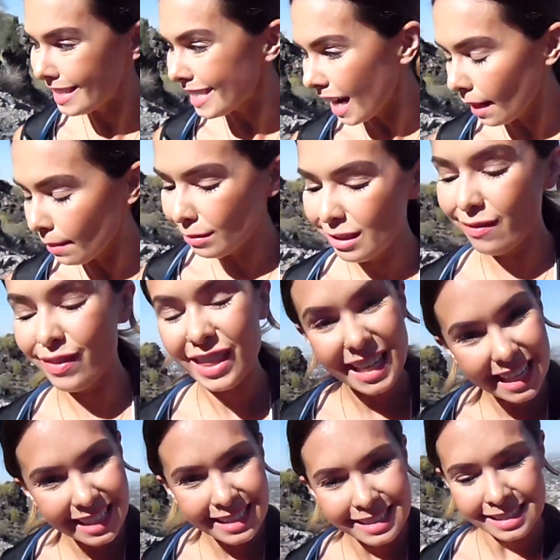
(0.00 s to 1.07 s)
these types of
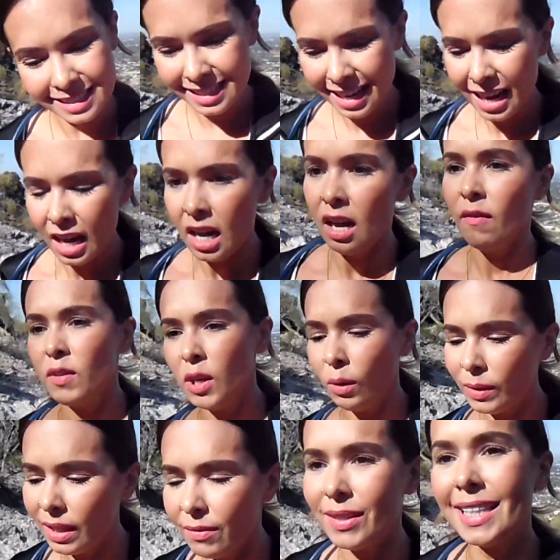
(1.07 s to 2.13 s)
things, if you
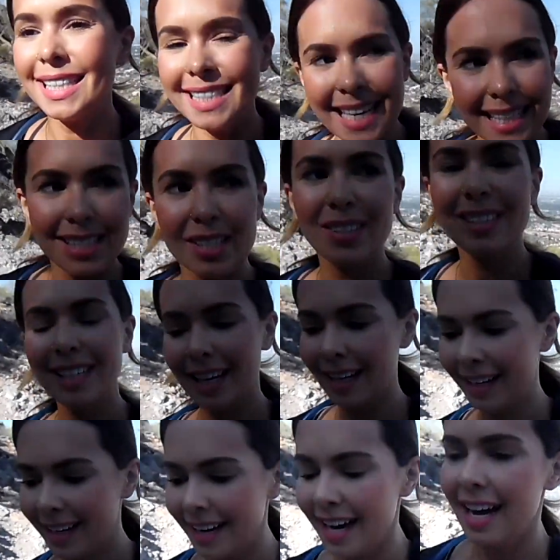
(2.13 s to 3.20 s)
don't live in the desert,
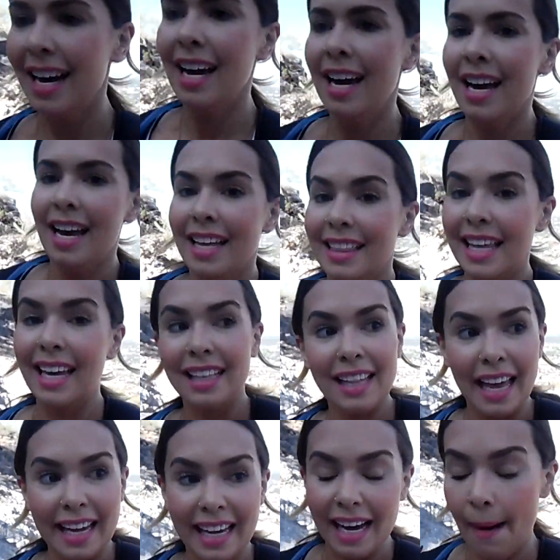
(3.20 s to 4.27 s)
they
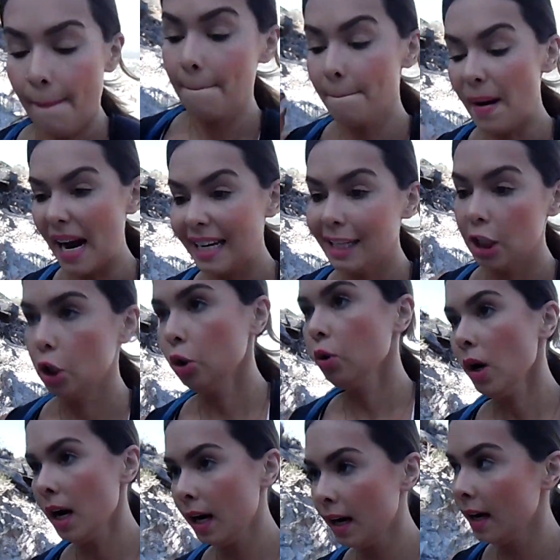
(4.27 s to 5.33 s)
like bite
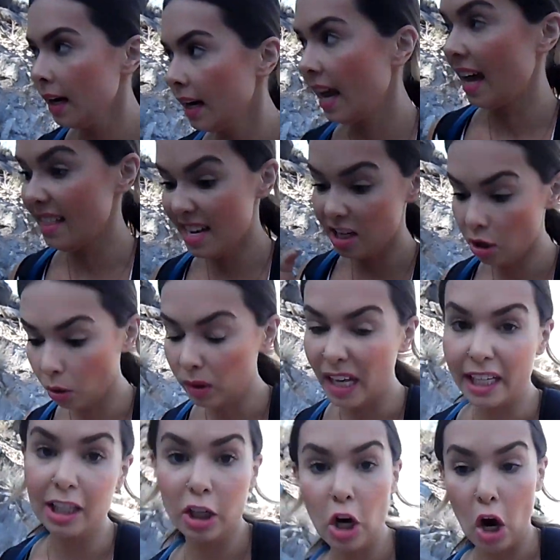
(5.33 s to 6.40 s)
you and they don't
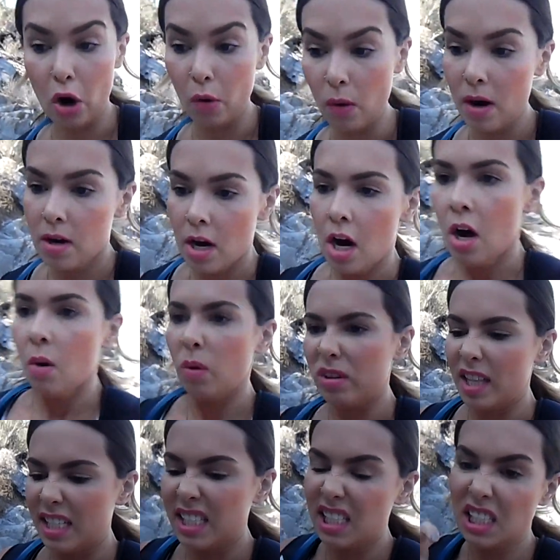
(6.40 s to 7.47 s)
like go.
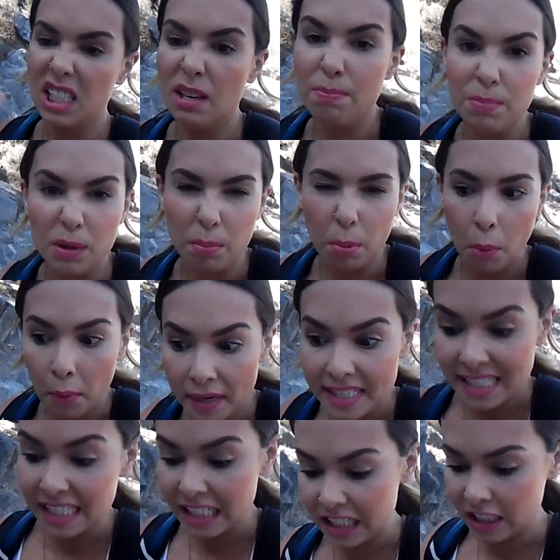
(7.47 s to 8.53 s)
Well, they seep your
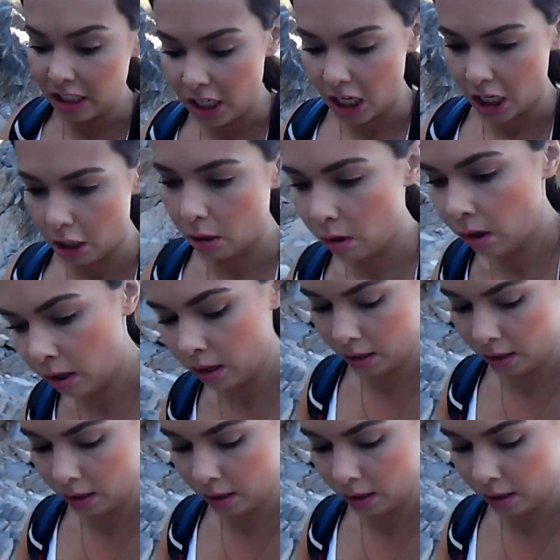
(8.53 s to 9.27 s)
poison into you.